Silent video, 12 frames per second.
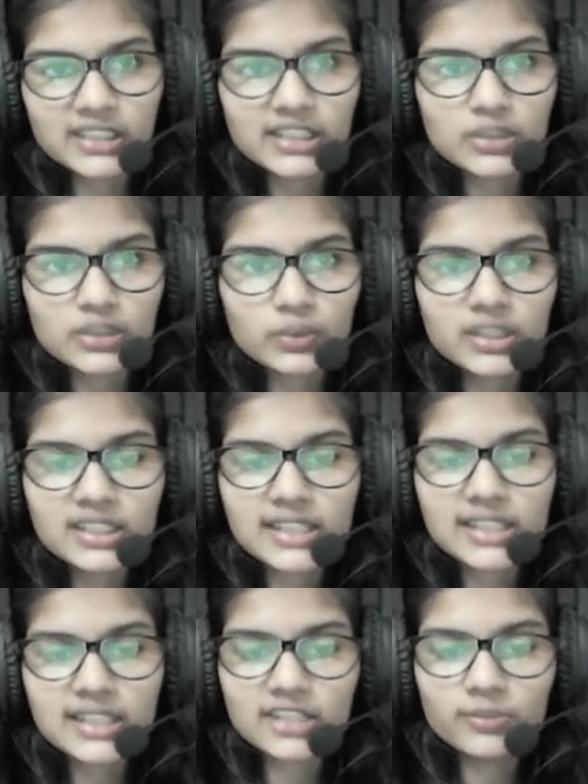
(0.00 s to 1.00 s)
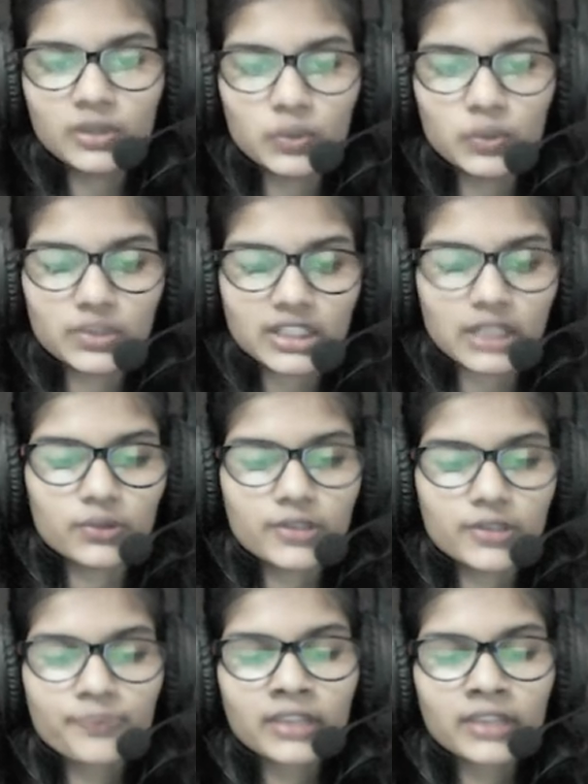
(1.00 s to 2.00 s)
These are two things that I'll be using
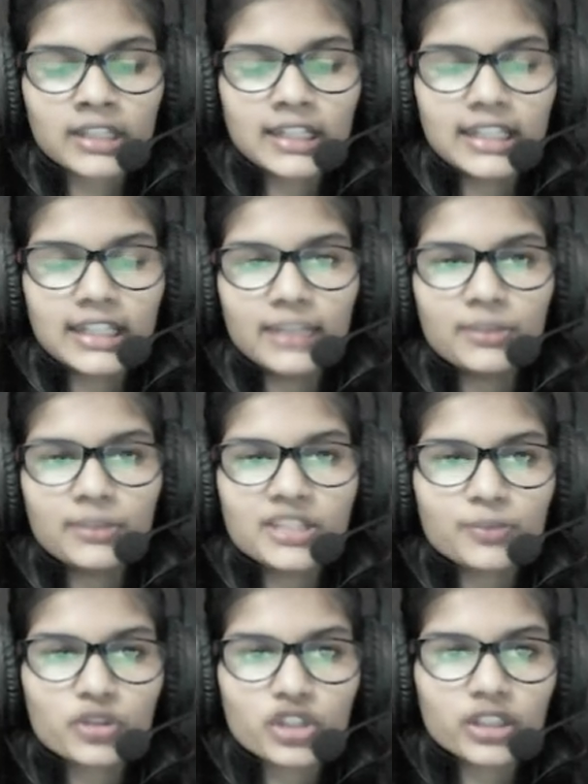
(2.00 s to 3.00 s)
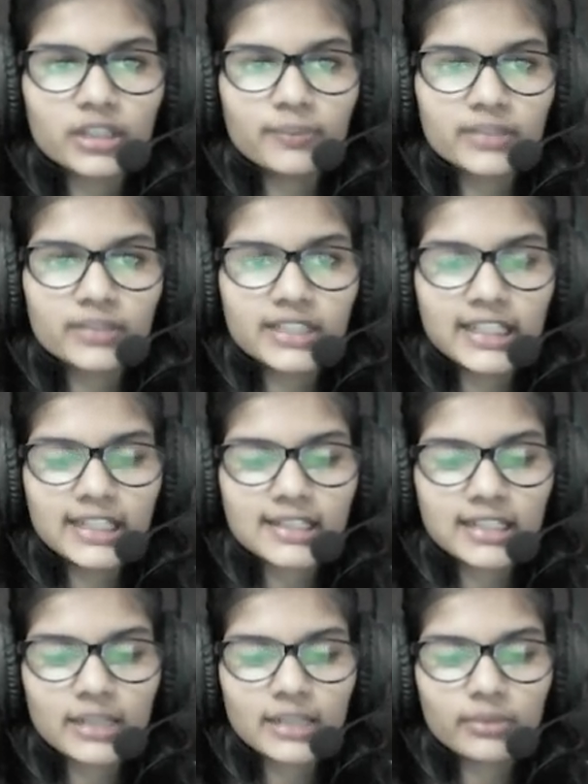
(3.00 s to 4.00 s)
out. Let me just put on the
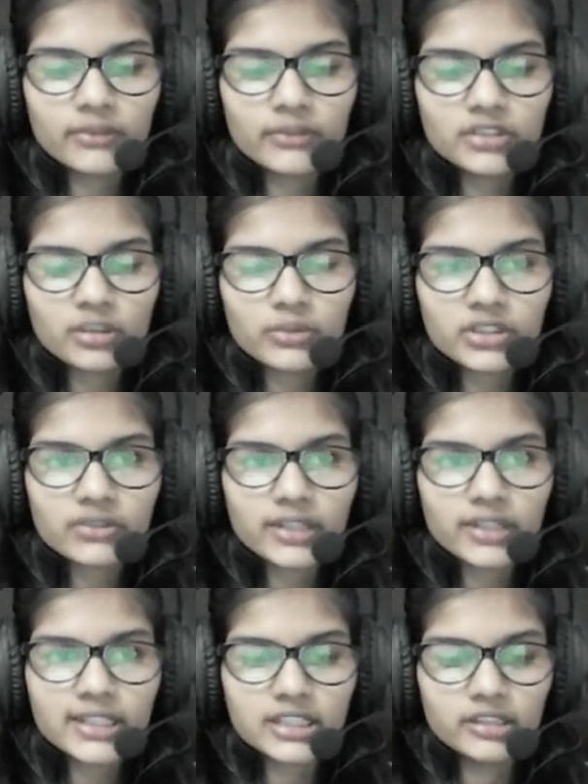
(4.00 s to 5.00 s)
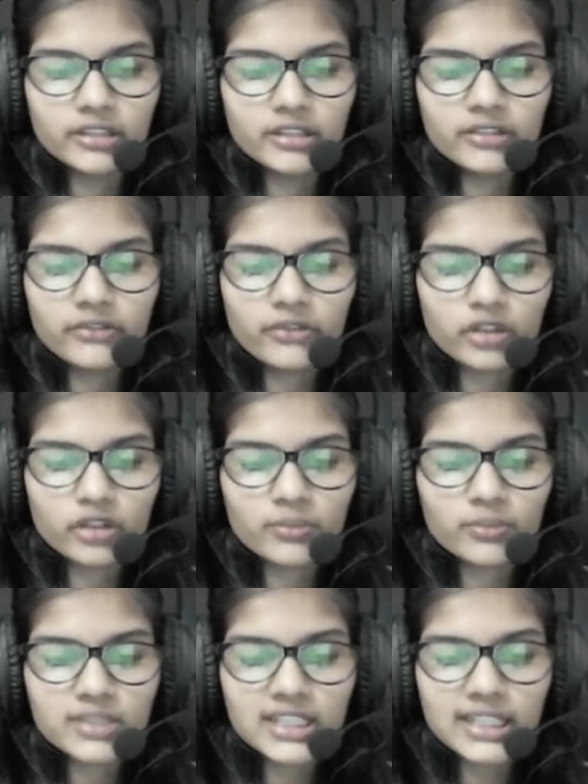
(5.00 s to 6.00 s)
Tkinter library. So I would just write here
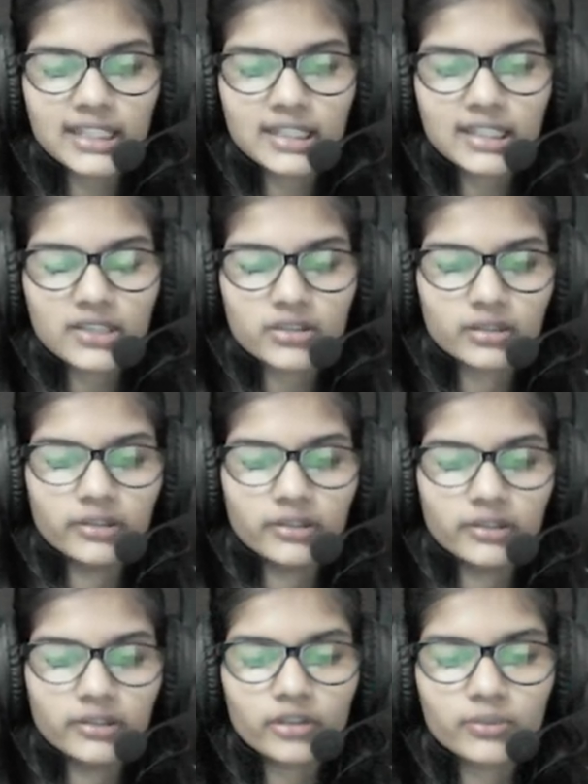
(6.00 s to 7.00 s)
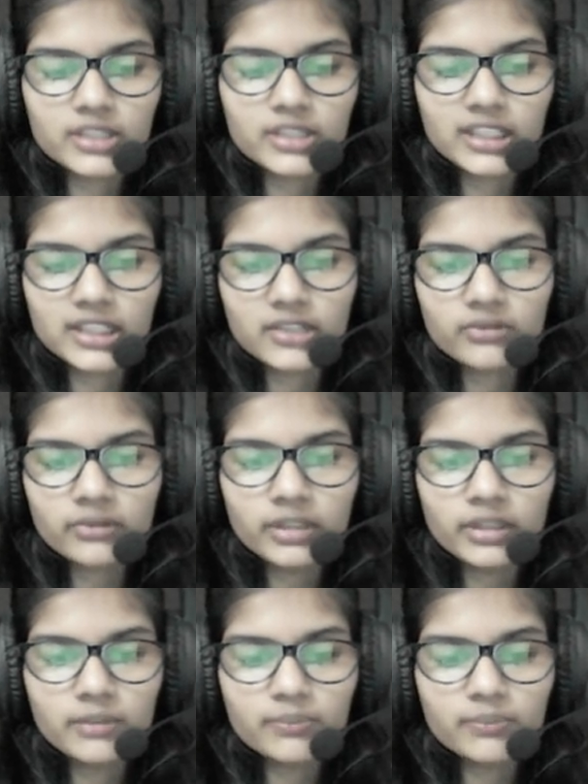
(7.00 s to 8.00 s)
from
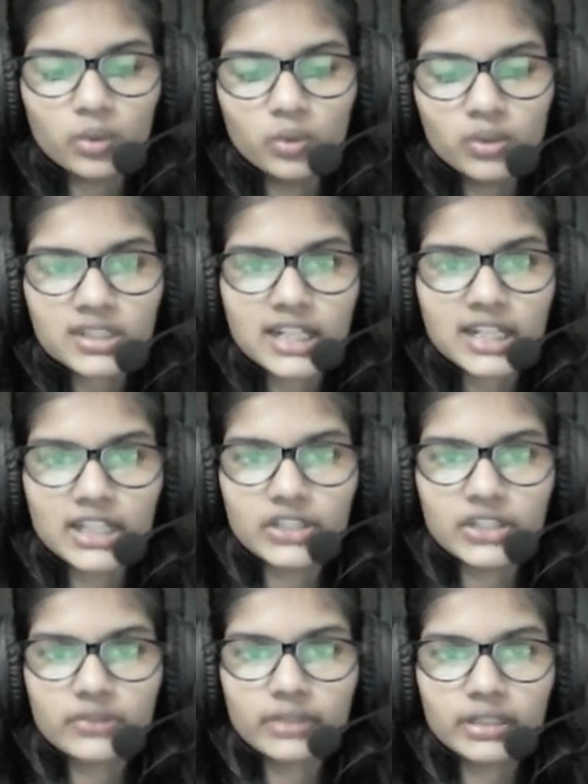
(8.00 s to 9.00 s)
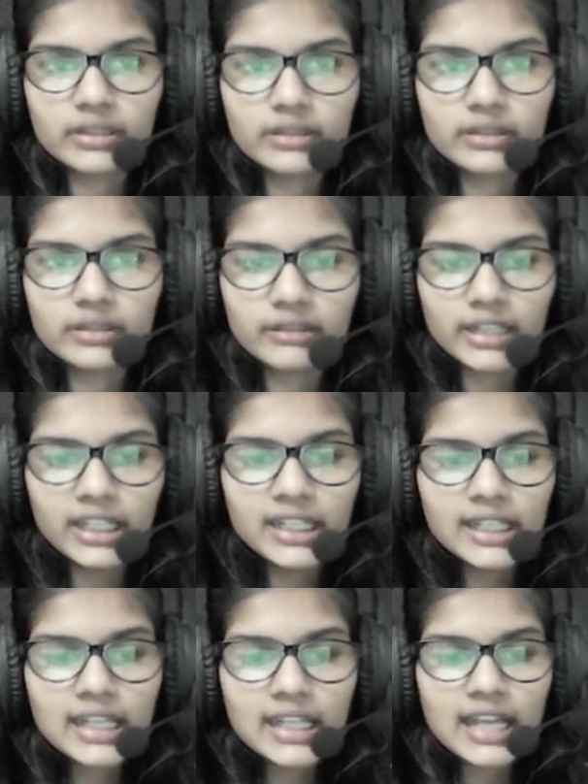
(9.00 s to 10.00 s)
Tkinter import asterisk. Okay.
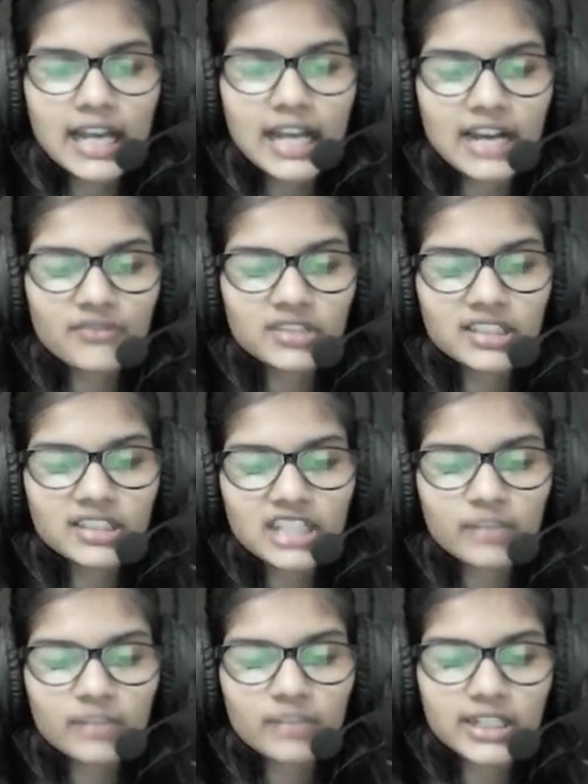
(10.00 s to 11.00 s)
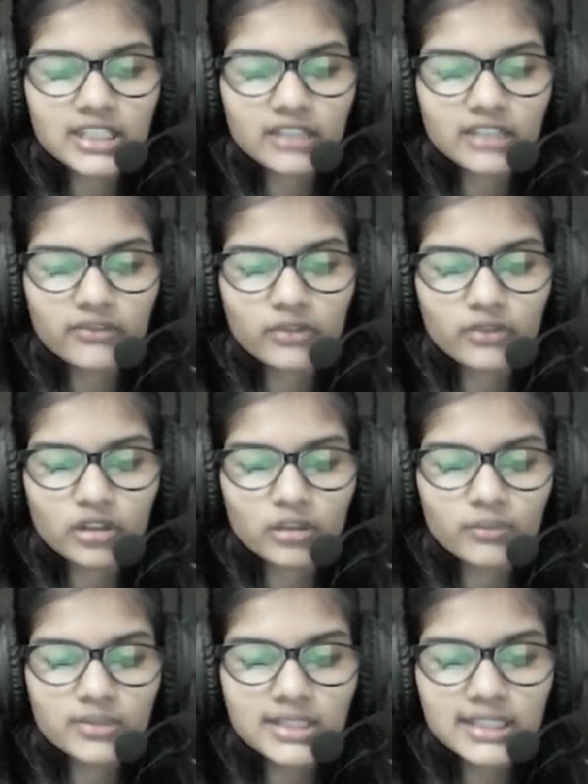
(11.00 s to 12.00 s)
After this, I'll be writing
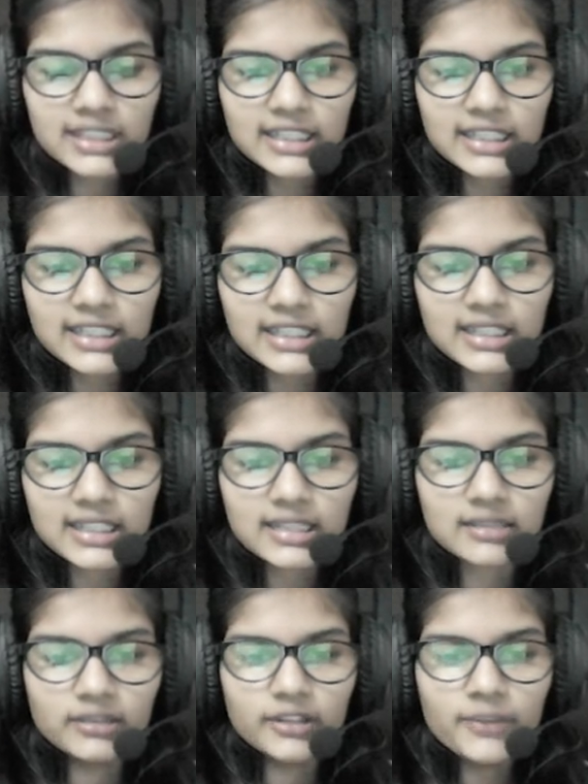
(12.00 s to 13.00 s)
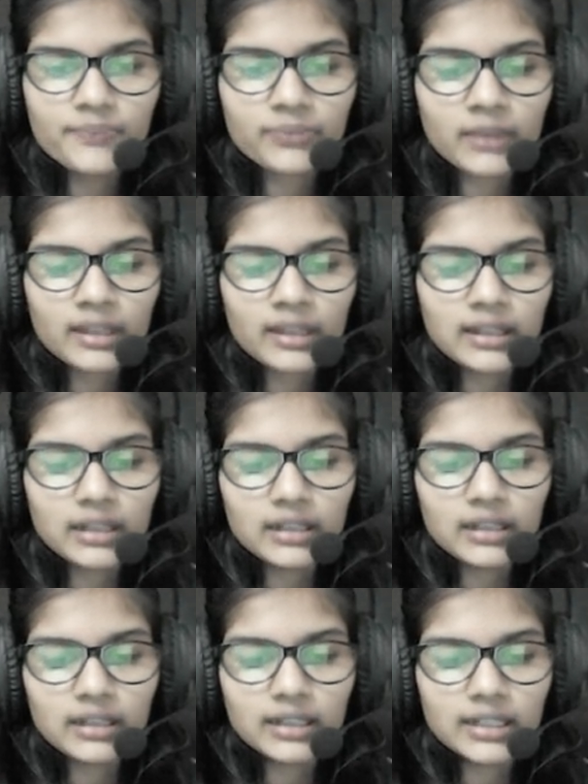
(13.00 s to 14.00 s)
from Tkinter
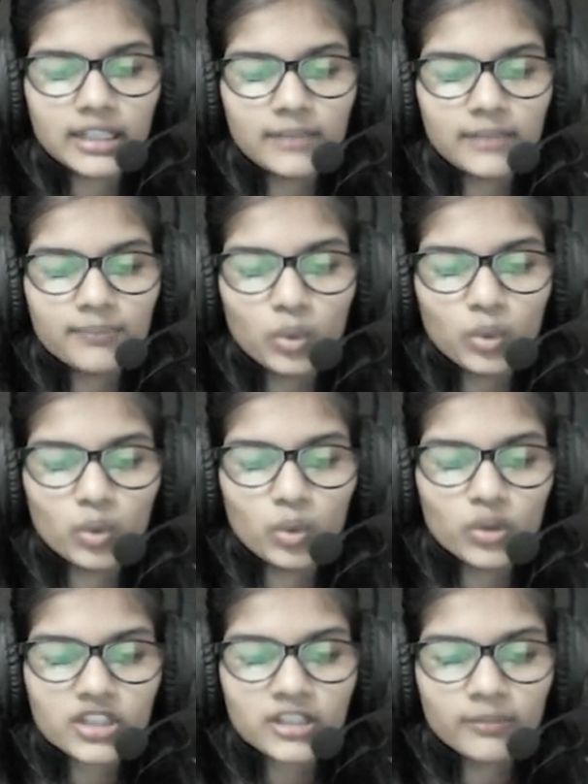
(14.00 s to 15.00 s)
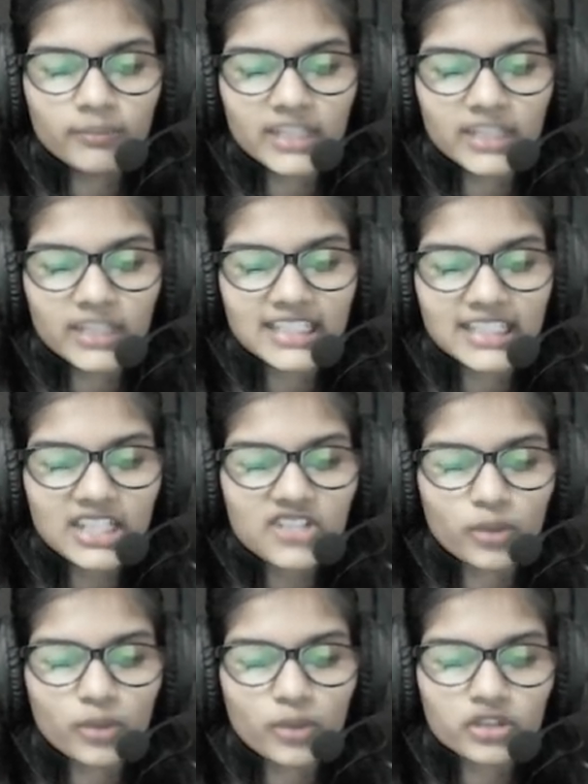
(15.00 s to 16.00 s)
import
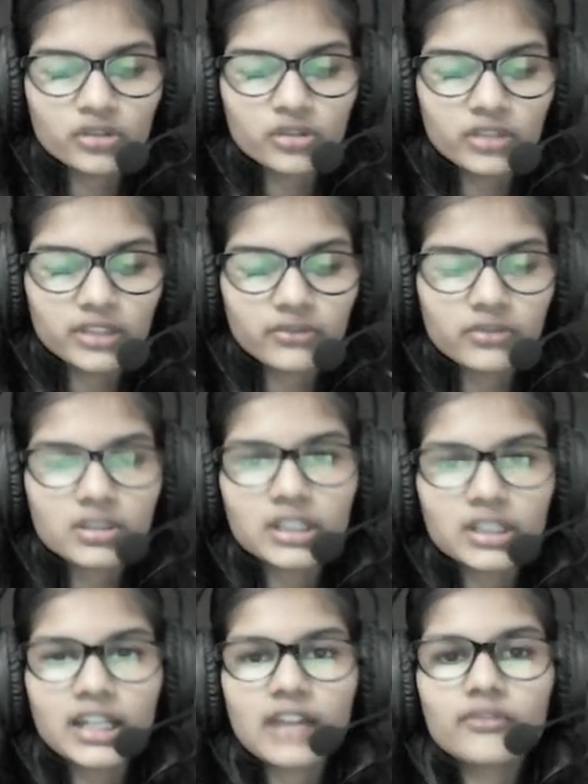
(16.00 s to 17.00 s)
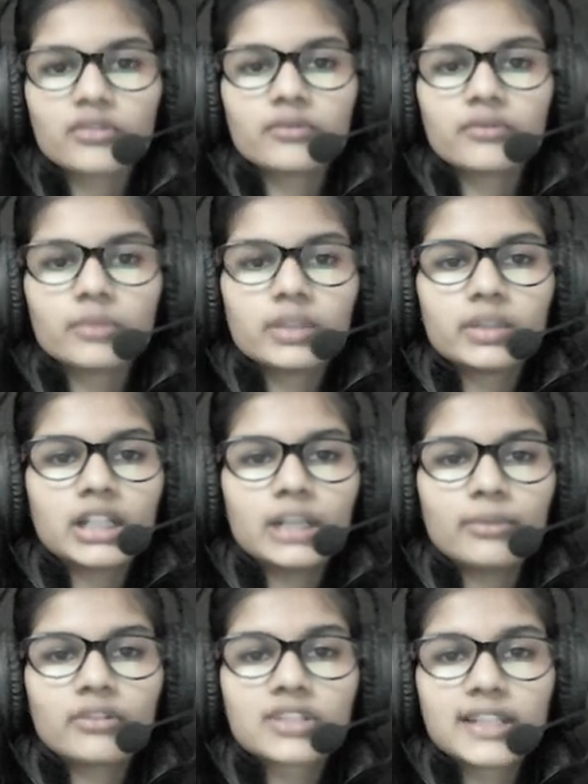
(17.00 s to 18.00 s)
message box. So in the first line, with the
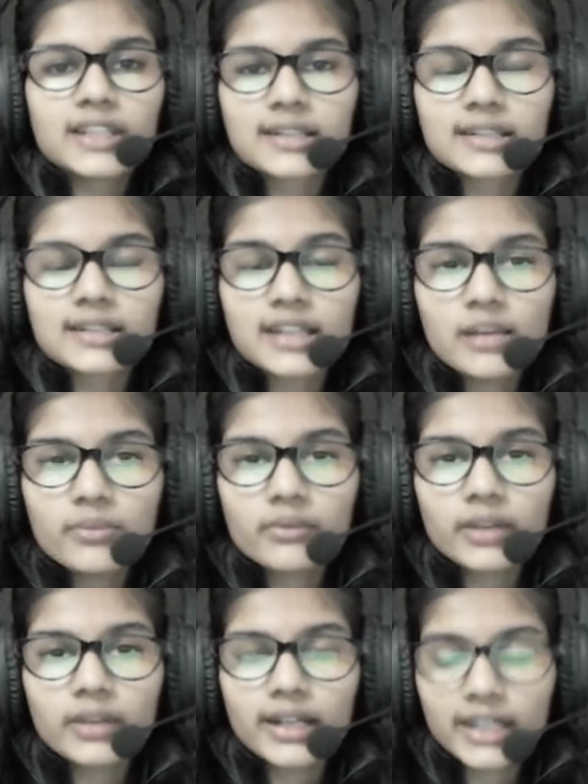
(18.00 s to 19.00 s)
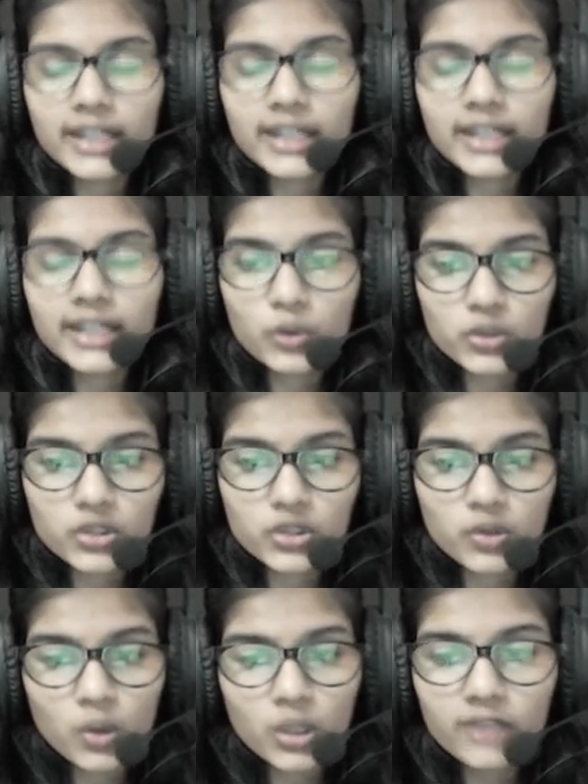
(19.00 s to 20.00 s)
help of the Tkinter library, I have
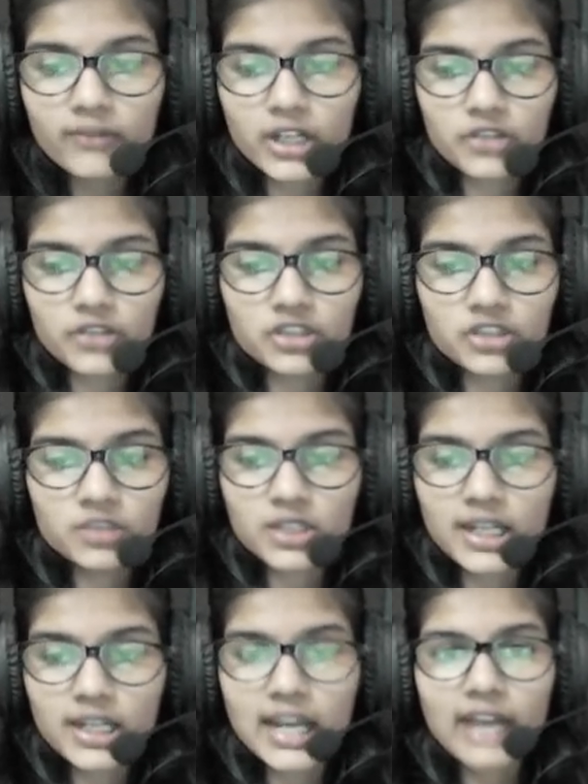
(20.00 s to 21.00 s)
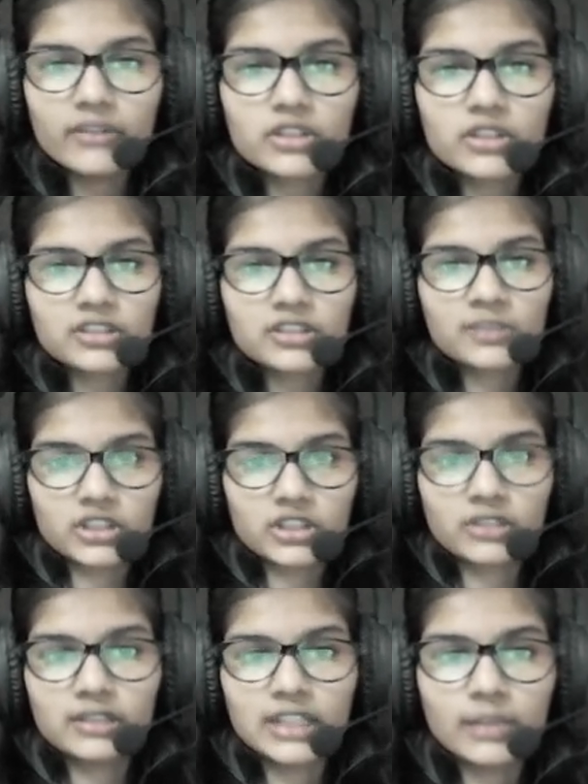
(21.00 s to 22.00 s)
imported all the functions which I have into this
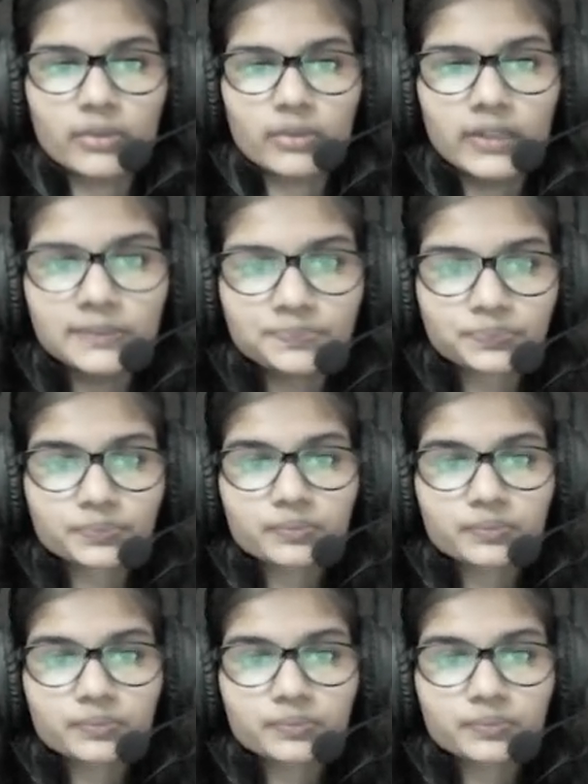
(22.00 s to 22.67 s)
particular library.